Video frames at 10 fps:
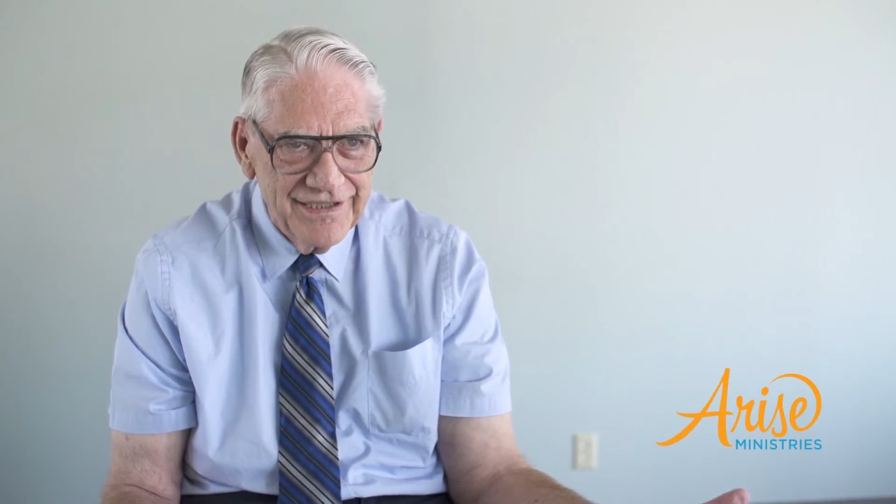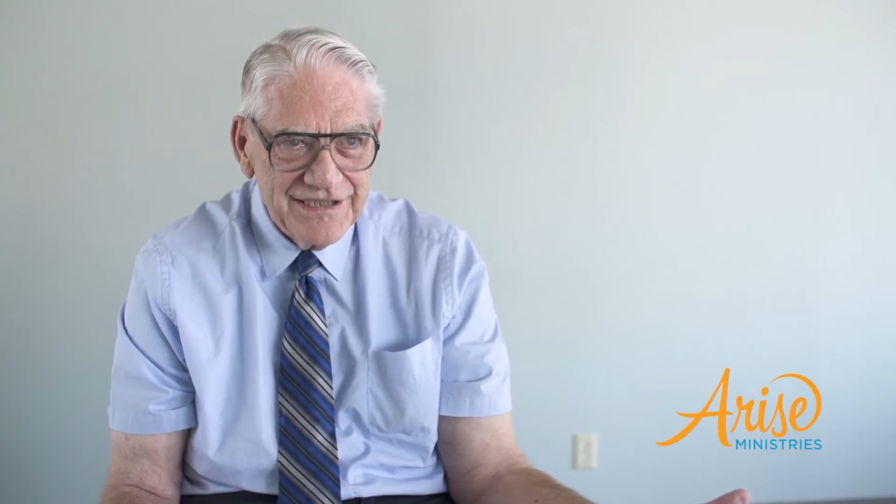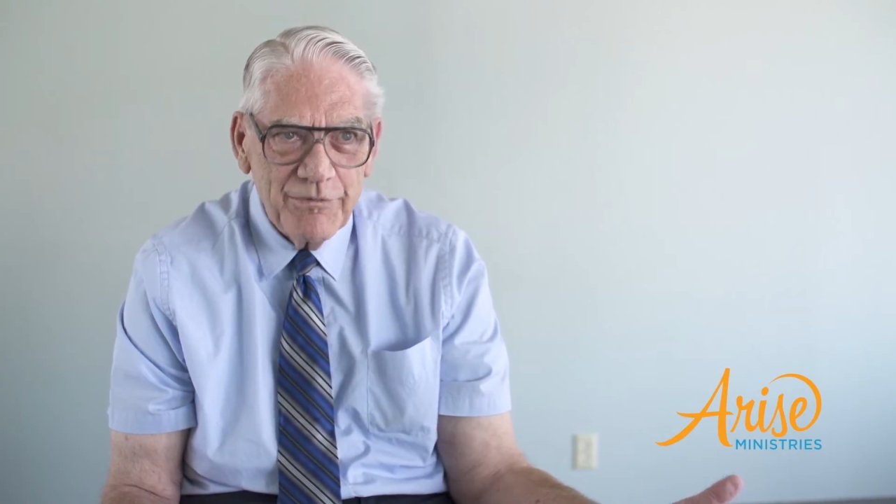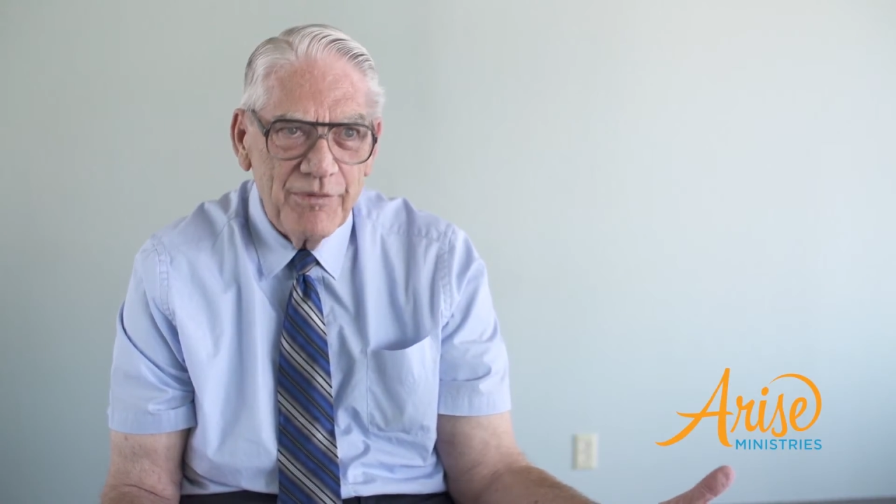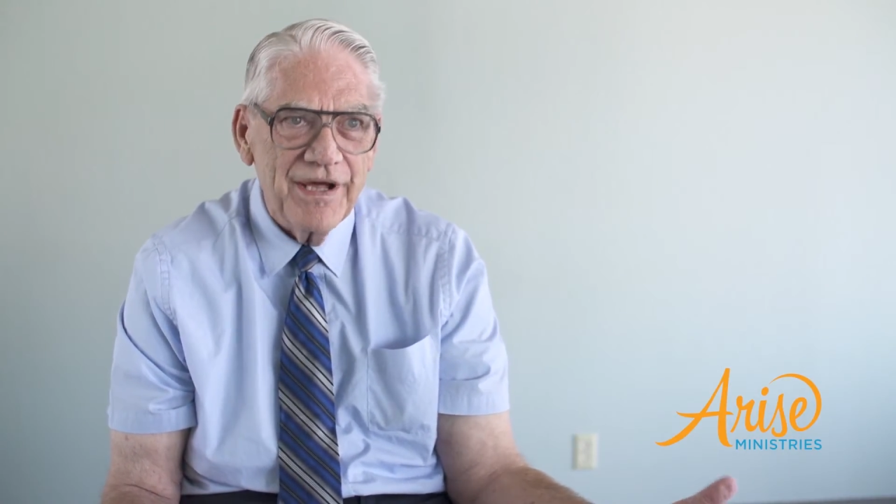
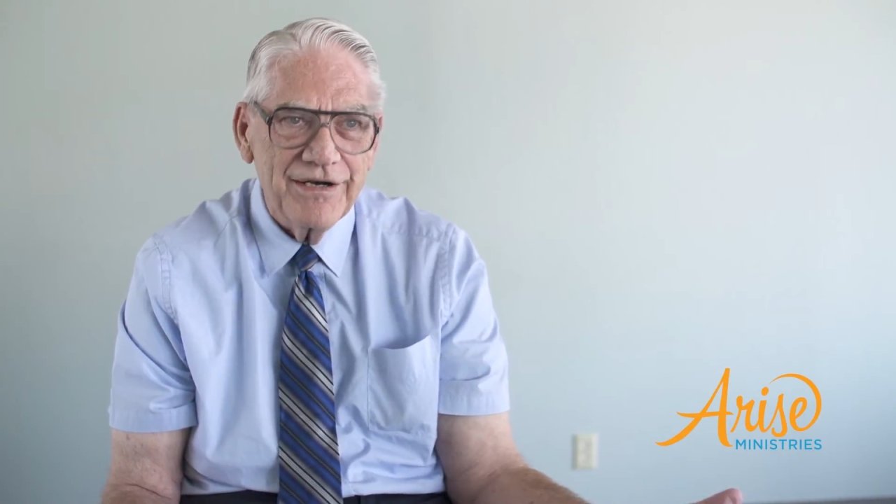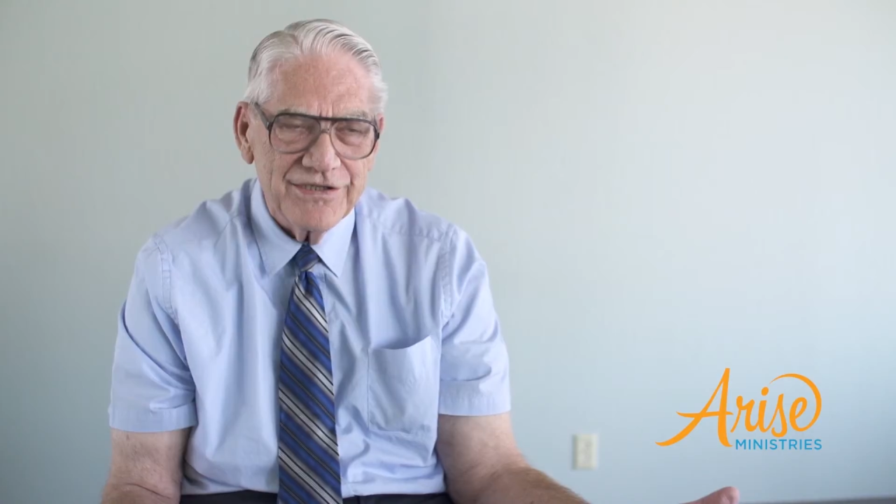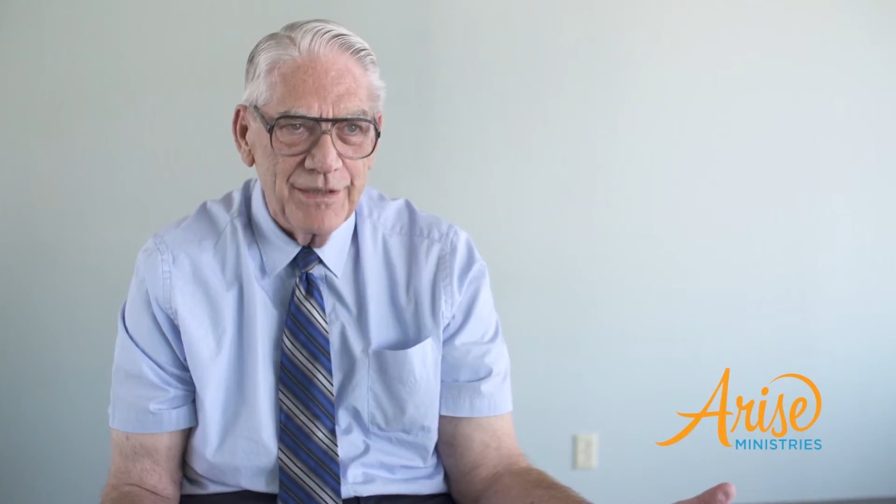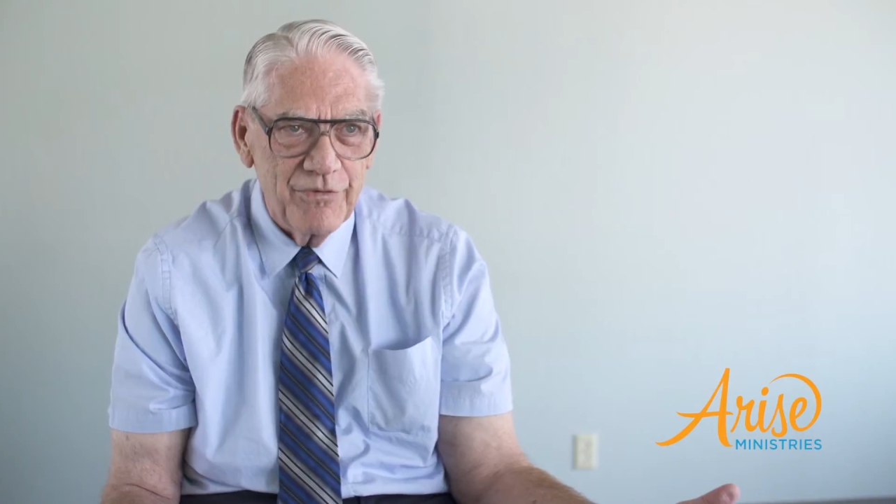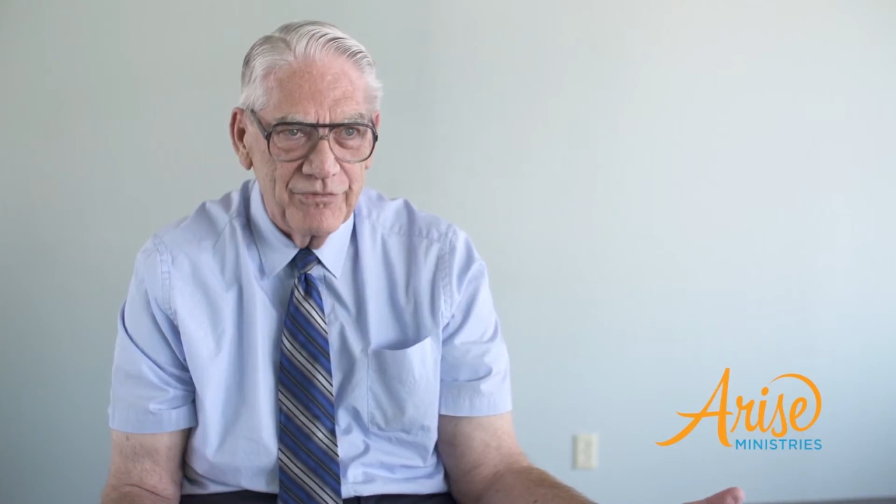Some are better,
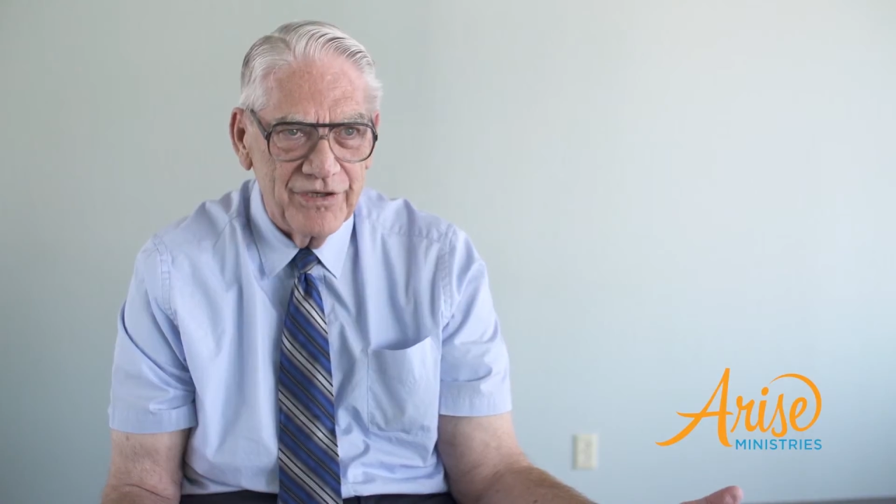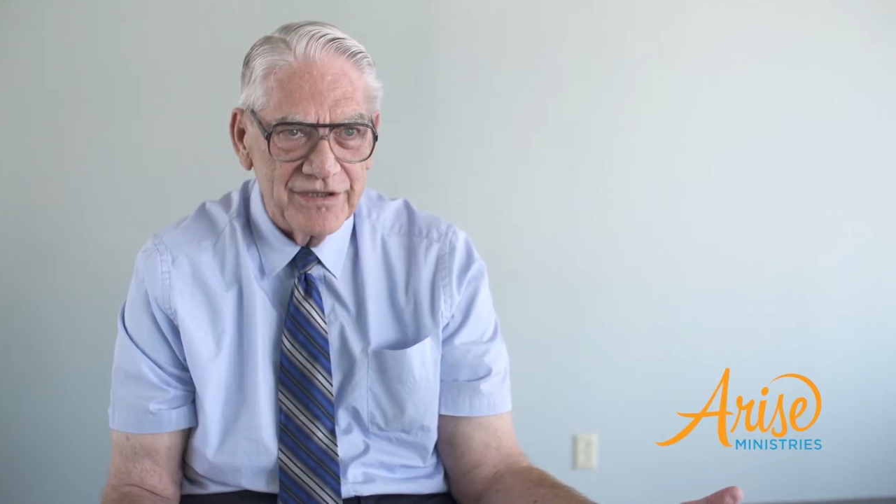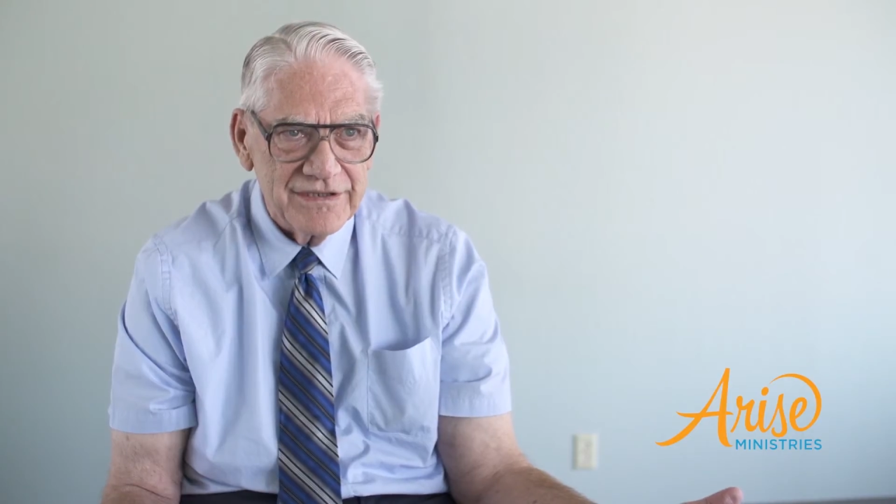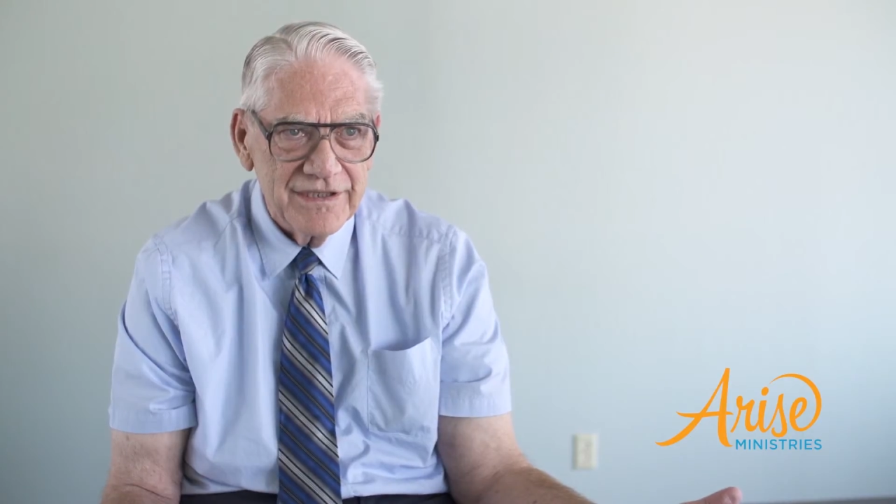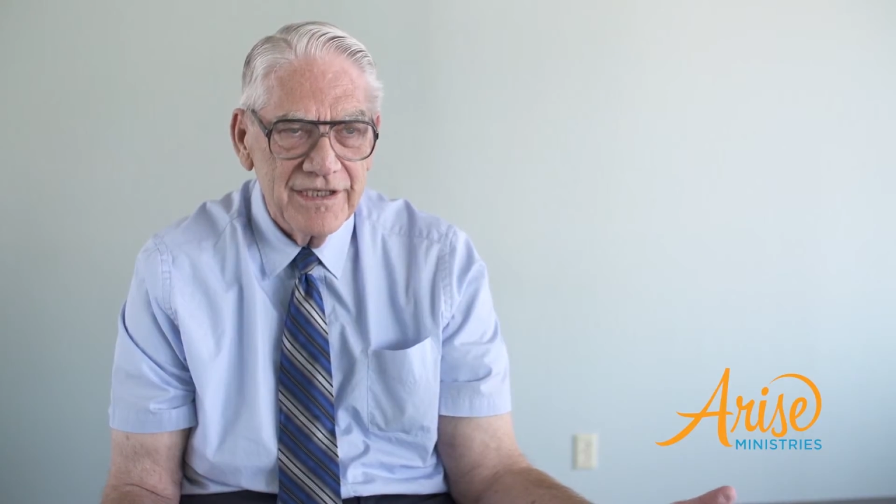some are
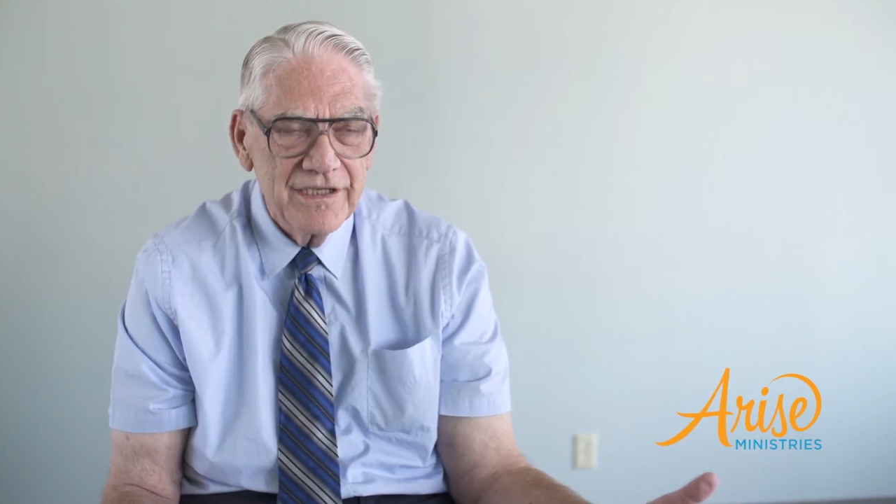worse.